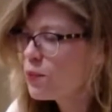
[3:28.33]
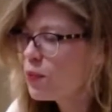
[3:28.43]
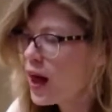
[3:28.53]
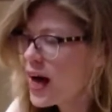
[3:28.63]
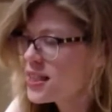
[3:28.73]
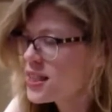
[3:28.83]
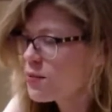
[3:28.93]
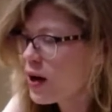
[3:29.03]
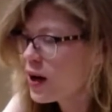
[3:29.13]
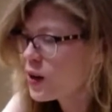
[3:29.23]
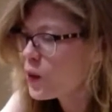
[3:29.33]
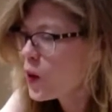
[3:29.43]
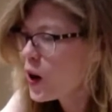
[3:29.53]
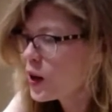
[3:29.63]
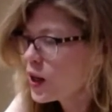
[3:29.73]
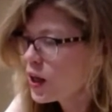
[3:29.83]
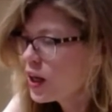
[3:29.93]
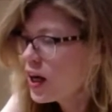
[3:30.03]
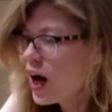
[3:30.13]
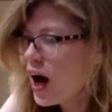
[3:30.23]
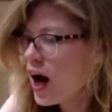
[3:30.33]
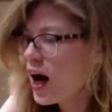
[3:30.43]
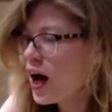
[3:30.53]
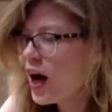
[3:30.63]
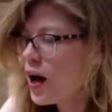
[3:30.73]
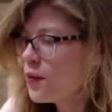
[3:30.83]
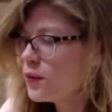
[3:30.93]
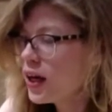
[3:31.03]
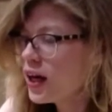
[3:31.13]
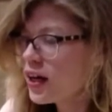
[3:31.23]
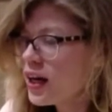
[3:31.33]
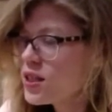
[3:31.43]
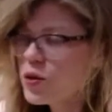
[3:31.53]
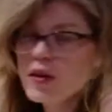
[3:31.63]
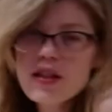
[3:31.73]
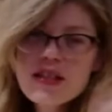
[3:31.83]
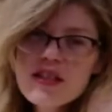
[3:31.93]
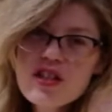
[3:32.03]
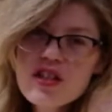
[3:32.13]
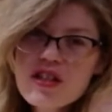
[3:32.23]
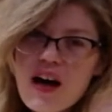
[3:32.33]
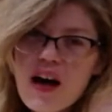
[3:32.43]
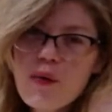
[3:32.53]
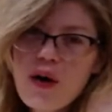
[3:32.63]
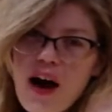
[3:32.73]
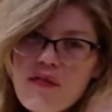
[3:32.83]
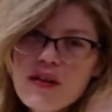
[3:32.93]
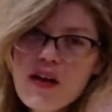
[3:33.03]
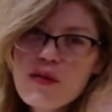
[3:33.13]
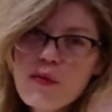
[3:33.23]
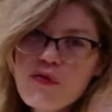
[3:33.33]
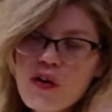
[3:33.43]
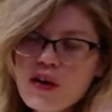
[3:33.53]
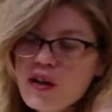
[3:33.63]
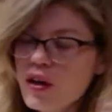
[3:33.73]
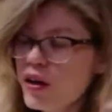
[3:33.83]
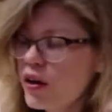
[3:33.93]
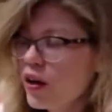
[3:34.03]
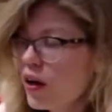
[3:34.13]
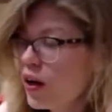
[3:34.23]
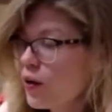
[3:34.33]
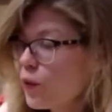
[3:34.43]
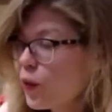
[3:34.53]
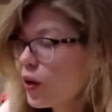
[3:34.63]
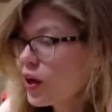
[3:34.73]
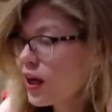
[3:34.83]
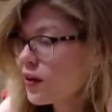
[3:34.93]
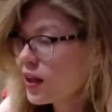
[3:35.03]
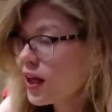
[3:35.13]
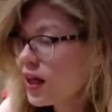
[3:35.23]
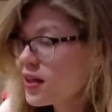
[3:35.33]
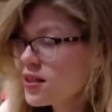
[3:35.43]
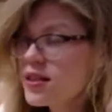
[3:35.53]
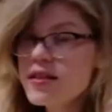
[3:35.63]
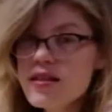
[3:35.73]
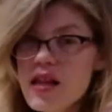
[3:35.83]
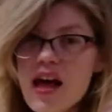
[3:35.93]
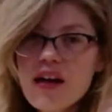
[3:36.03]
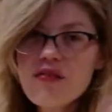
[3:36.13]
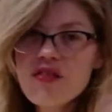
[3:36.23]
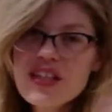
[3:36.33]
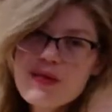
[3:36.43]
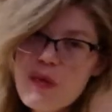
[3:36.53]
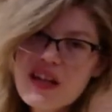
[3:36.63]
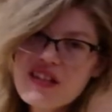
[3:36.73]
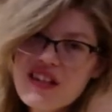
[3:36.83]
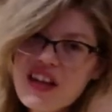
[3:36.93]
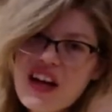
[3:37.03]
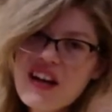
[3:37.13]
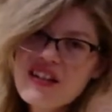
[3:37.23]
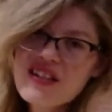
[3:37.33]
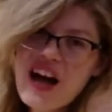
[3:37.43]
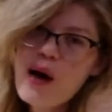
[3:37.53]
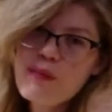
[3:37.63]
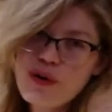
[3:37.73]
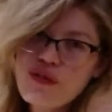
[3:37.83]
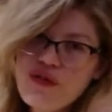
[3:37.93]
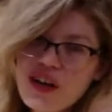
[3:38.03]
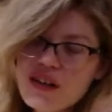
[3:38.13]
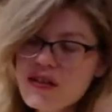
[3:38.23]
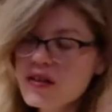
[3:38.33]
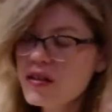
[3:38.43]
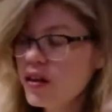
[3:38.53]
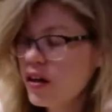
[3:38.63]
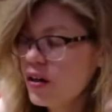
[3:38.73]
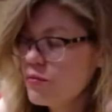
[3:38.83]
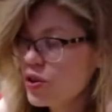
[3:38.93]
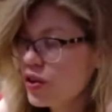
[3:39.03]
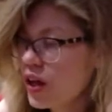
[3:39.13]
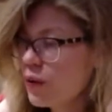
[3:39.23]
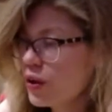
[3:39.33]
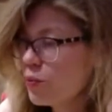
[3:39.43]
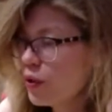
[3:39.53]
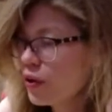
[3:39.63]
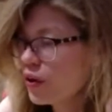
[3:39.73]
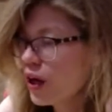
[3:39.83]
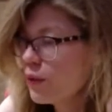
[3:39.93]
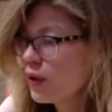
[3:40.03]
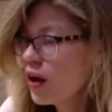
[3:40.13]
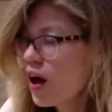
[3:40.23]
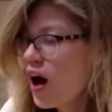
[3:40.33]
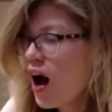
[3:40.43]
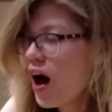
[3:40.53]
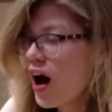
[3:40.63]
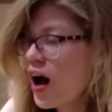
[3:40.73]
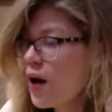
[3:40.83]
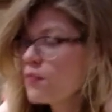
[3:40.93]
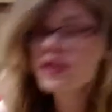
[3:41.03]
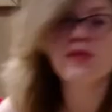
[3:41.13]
blast them out of the water. Yeah, guys, this is just we're having nothing but fun here. We're working out the kinks. This is life. It's messy and it's not perfect. So get with the program. This